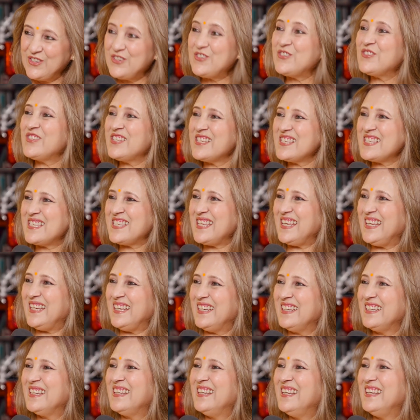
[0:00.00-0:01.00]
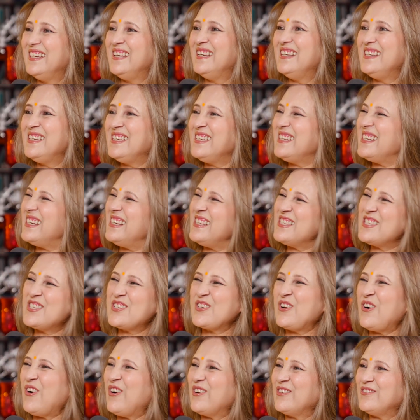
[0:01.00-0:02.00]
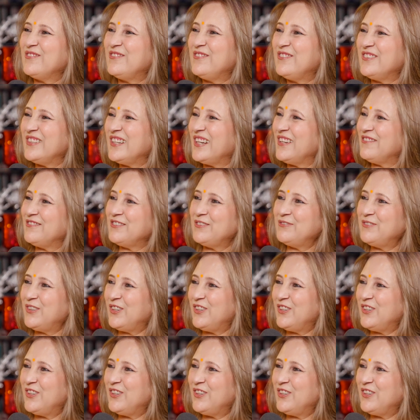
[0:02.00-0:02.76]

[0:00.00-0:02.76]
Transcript: to the sea till it's gone forevermore.